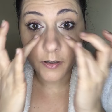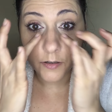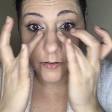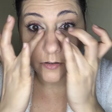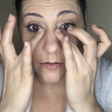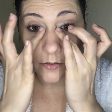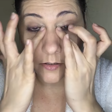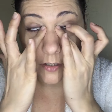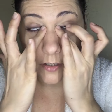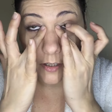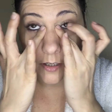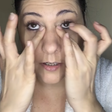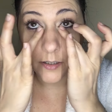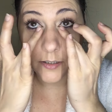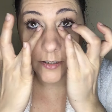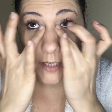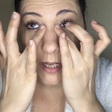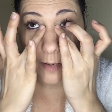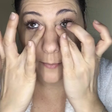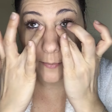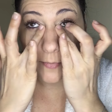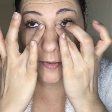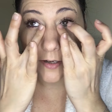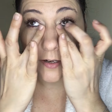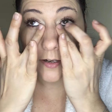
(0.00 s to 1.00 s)
Just kind of
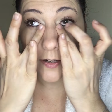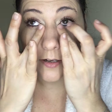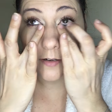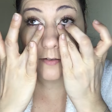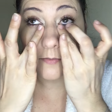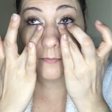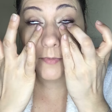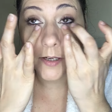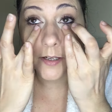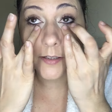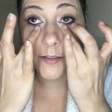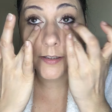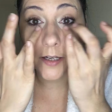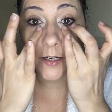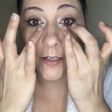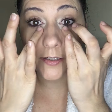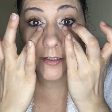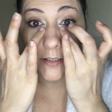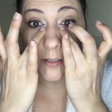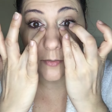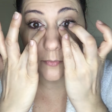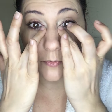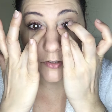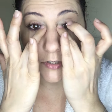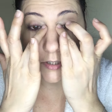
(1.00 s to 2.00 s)
tap it in, because like I
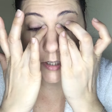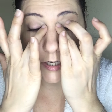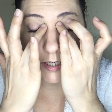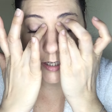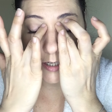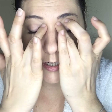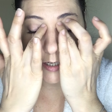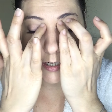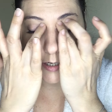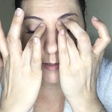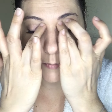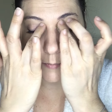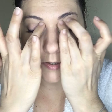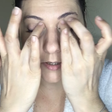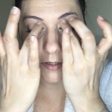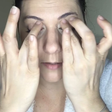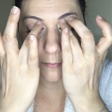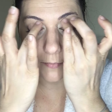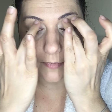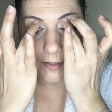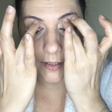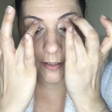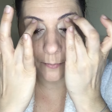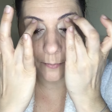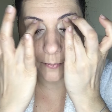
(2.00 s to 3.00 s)
said, once you heat it up, you can
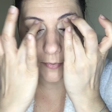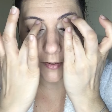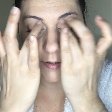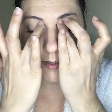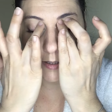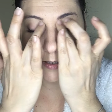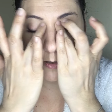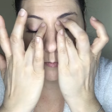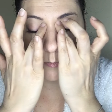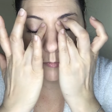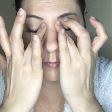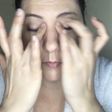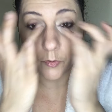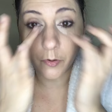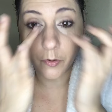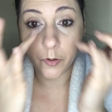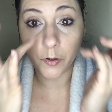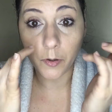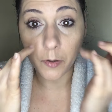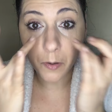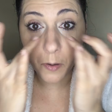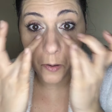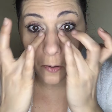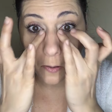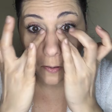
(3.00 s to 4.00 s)
manipulate it more.